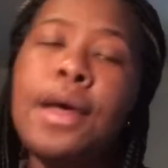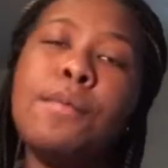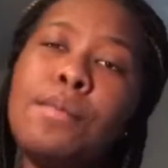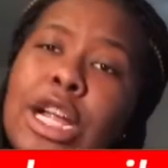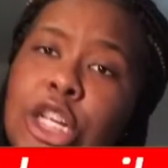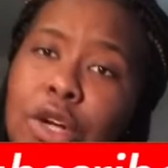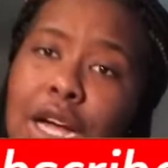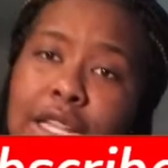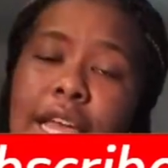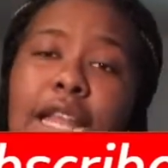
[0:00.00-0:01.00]
But make sure you
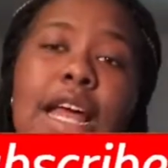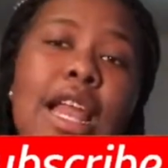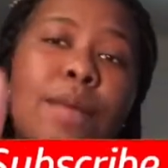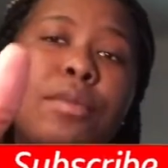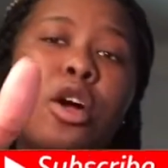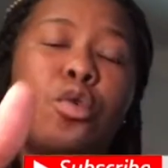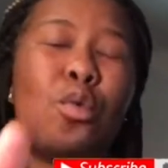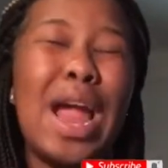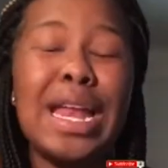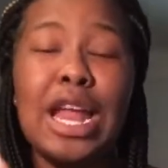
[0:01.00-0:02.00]
guys hit that like button
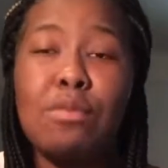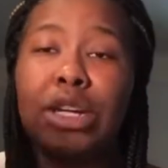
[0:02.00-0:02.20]
right now.